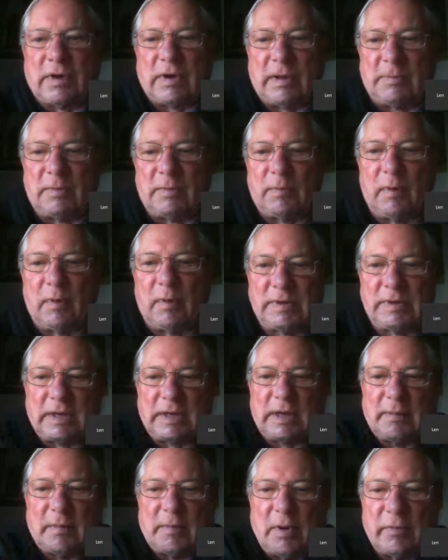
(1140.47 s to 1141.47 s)
I be willing
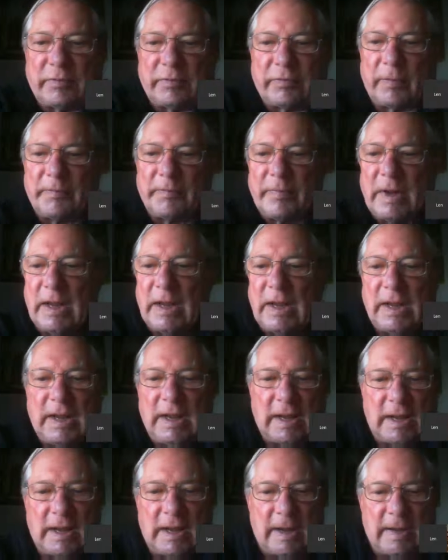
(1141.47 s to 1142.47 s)
to come over.
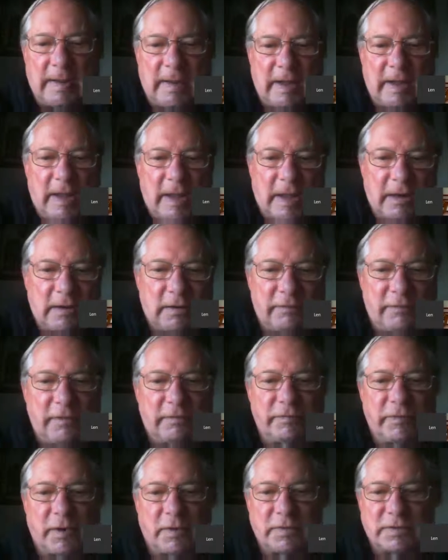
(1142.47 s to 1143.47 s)
I don't know if
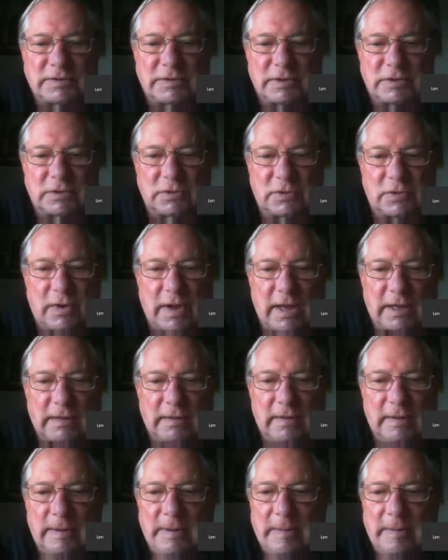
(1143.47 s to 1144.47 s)
you've noticed this or
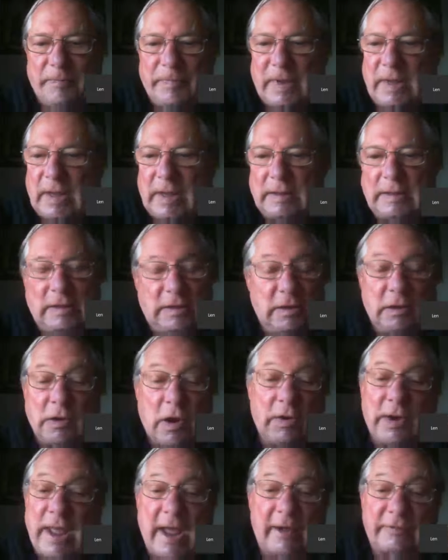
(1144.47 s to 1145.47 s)
not. You
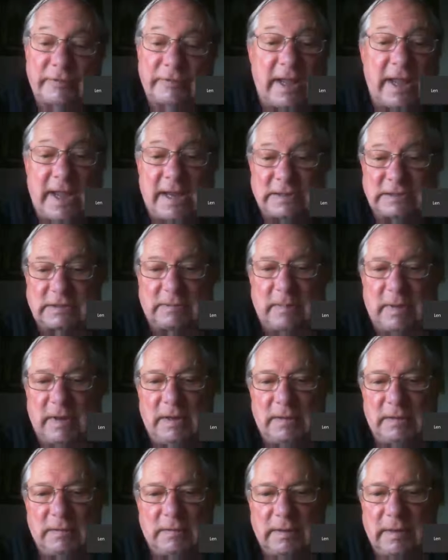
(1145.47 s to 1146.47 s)
don't have to ask
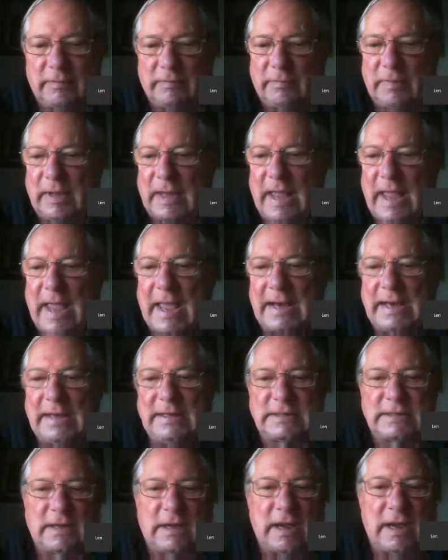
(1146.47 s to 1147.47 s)
me if
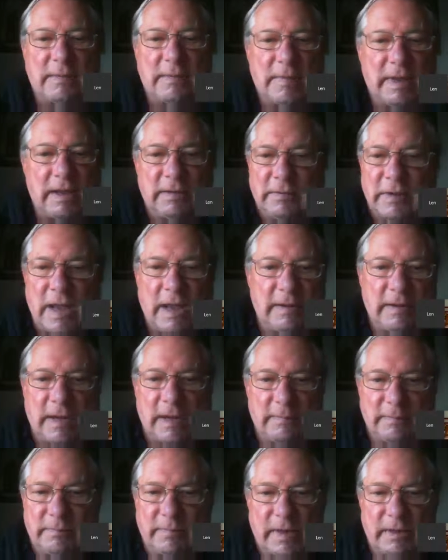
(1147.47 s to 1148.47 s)
any time, and
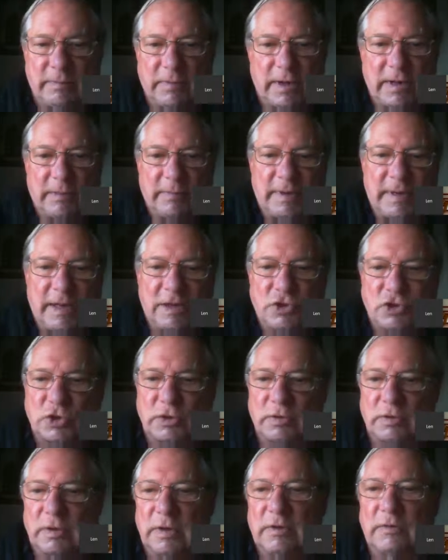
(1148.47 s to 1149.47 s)
my
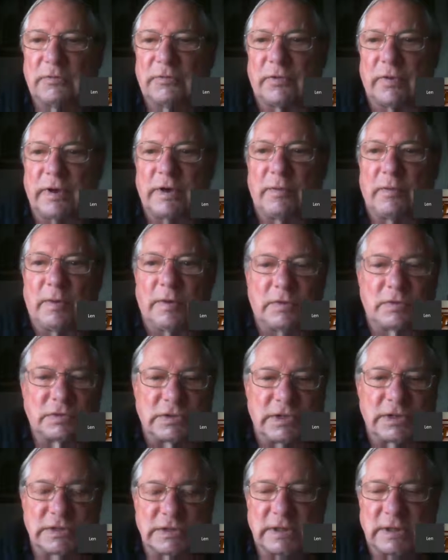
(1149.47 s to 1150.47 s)
recommendation for anyone
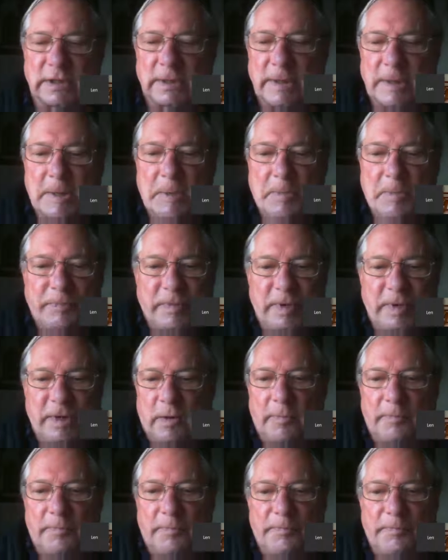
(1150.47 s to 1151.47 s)
who's listening, you
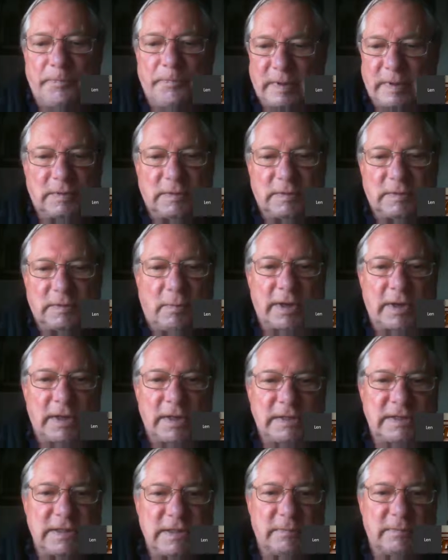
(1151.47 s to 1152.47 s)
know,
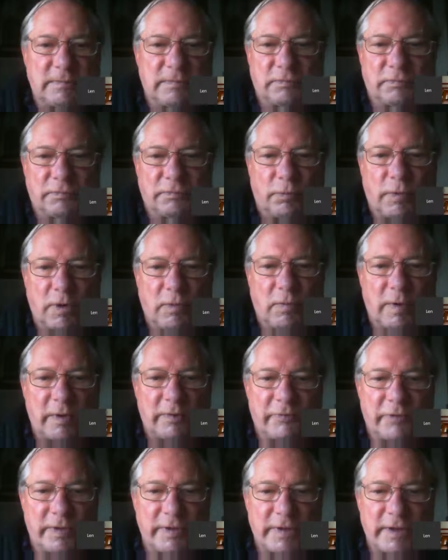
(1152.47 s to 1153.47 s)
marketing tip
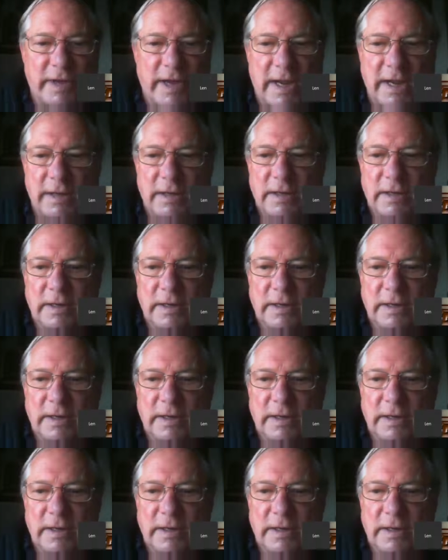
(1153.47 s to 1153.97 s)
101 for the day.